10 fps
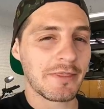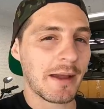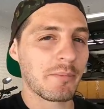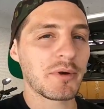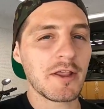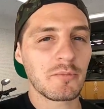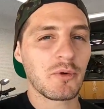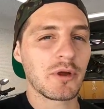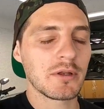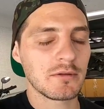at that price
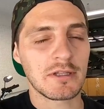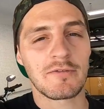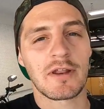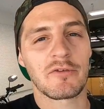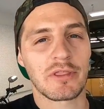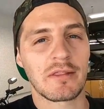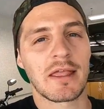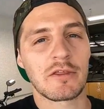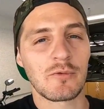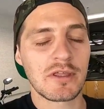point, given everything
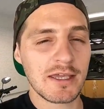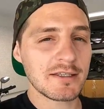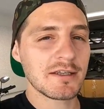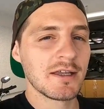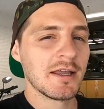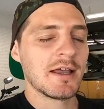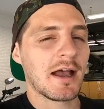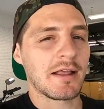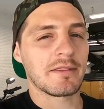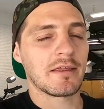that you get?
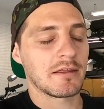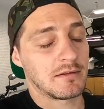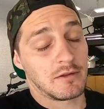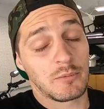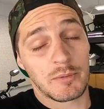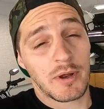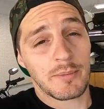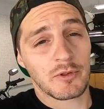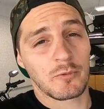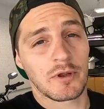I think it'll be a
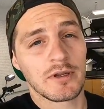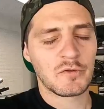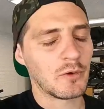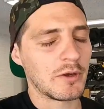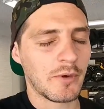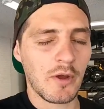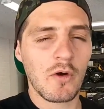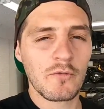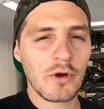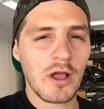popular one. So anyway,
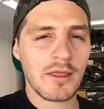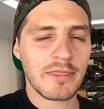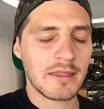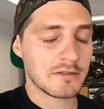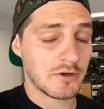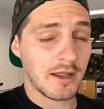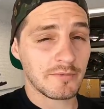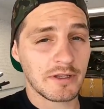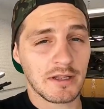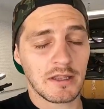overall, I think
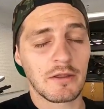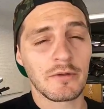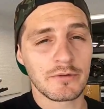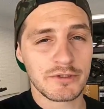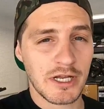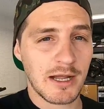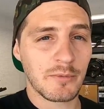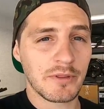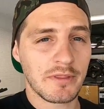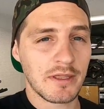Triumph did a killer job
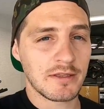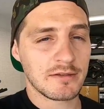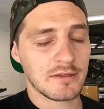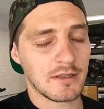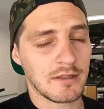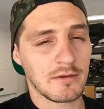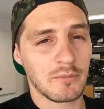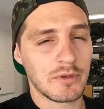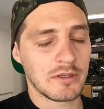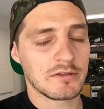with this. It'll
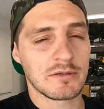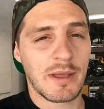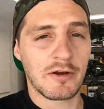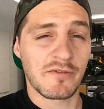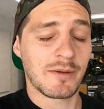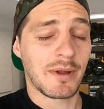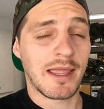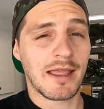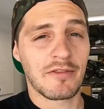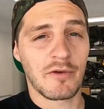be just a matter of getting my
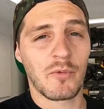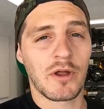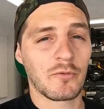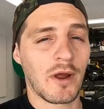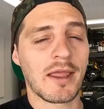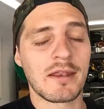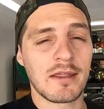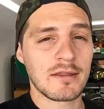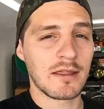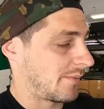hands on one, riding
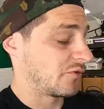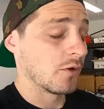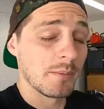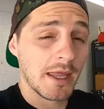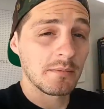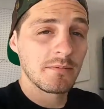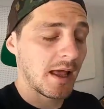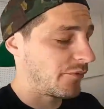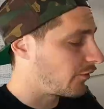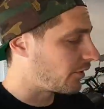it. I'm sold, man.
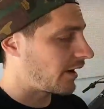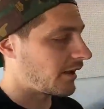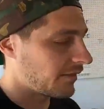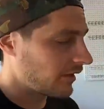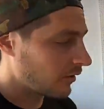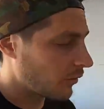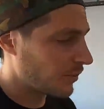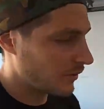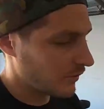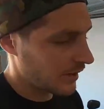I'm sold on it. I think I'll go
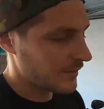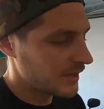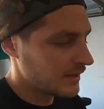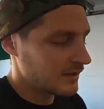pick one up.